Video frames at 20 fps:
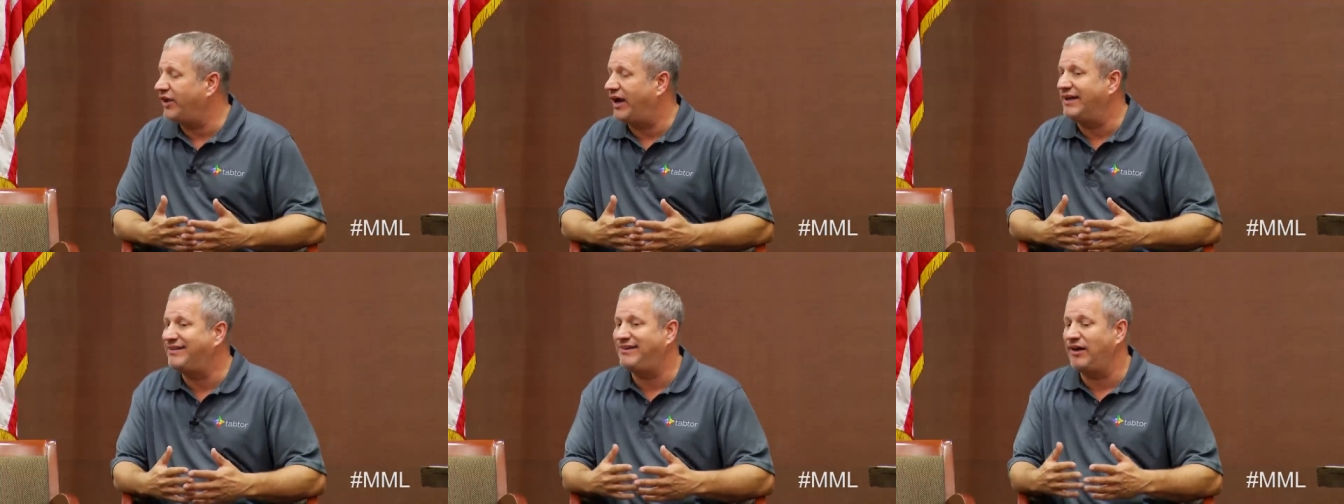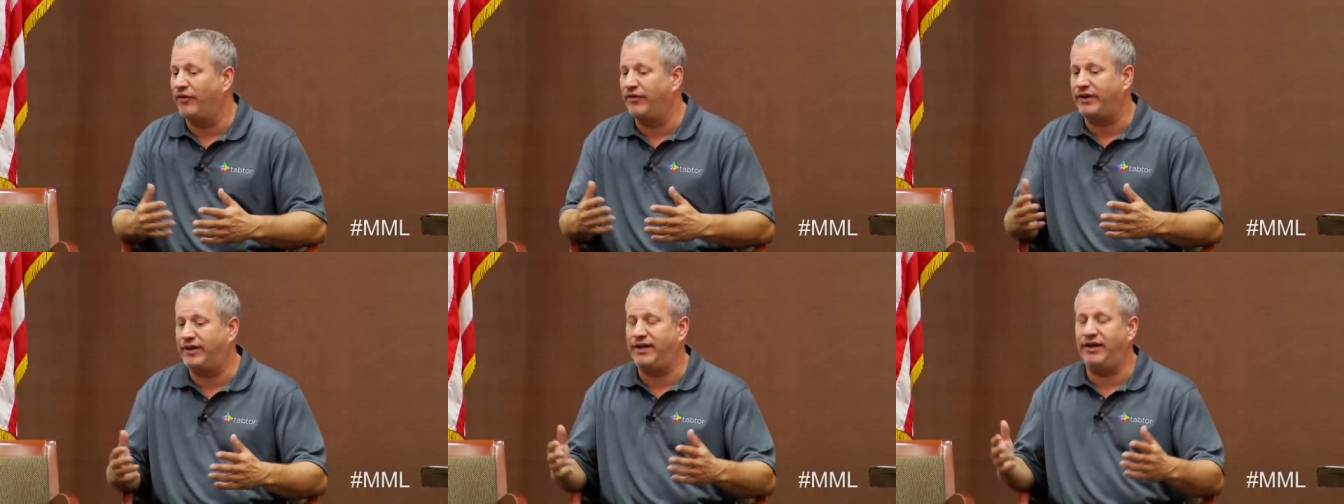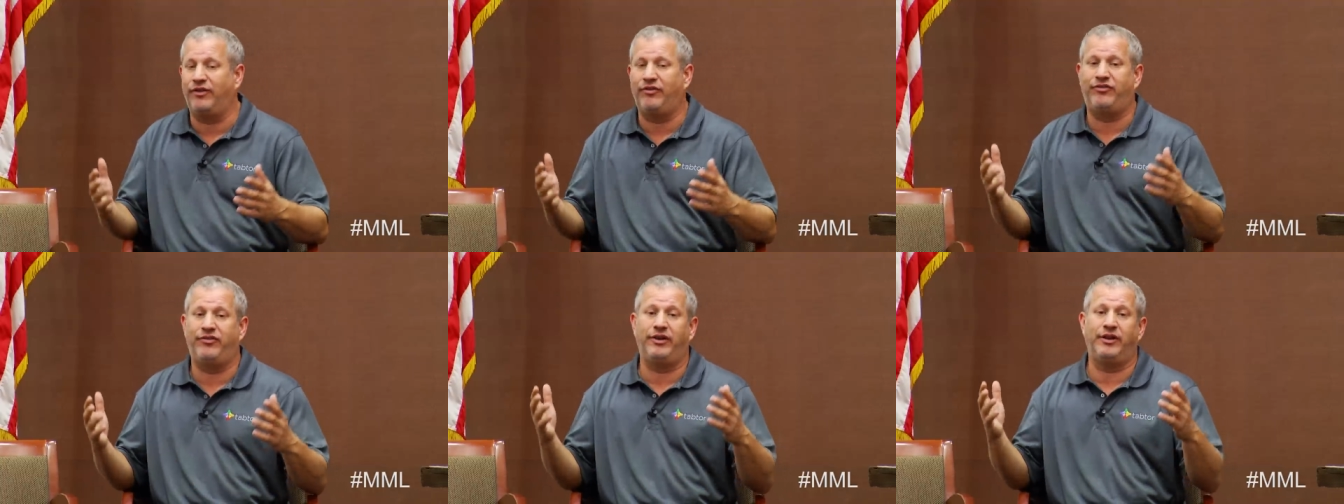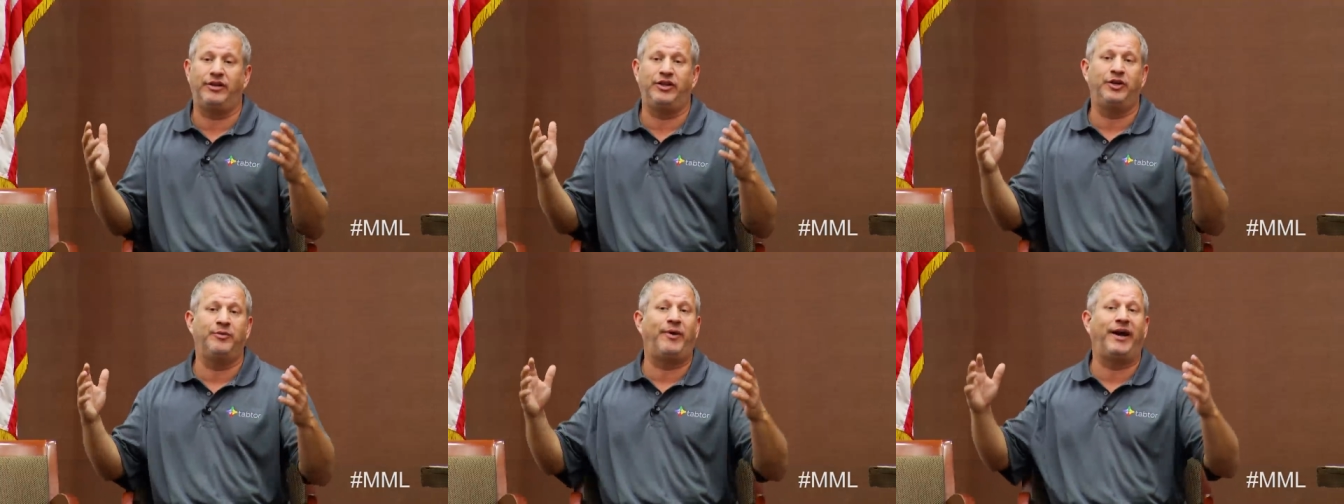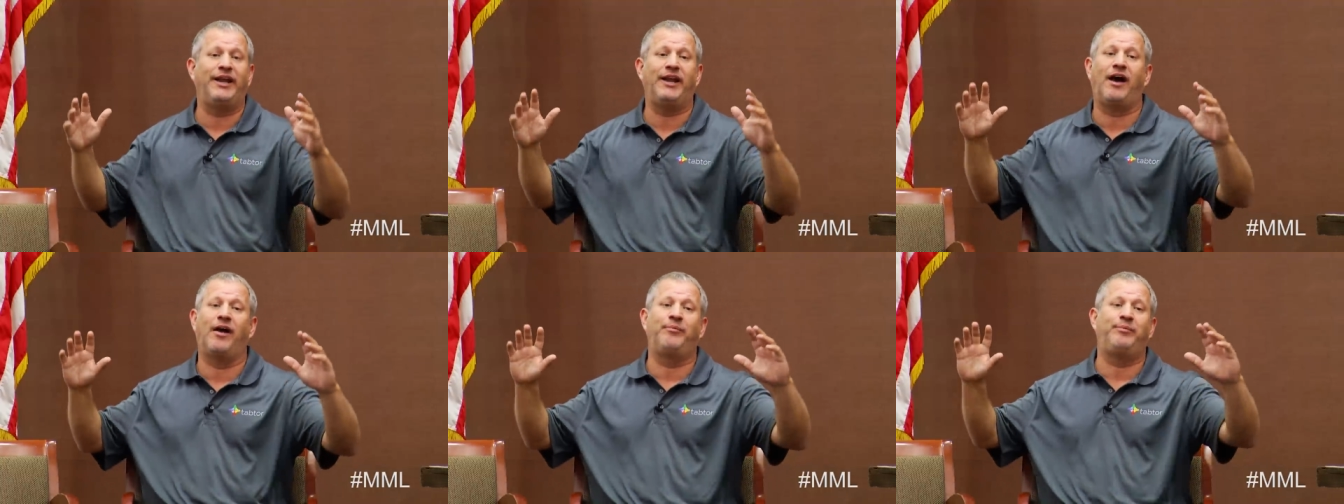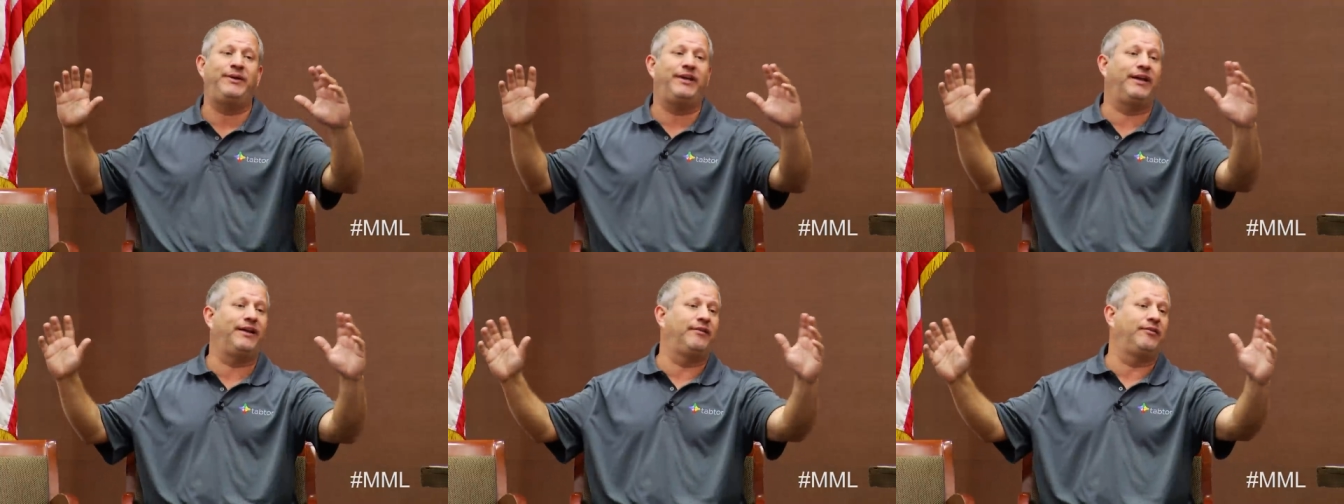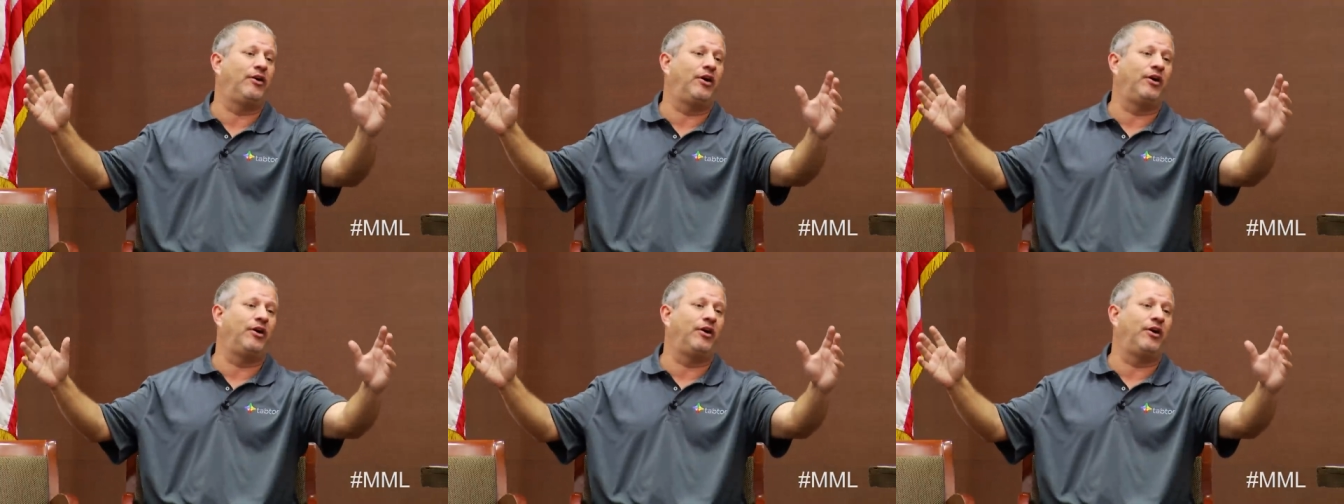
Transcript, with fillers: I tell the kids that you might not be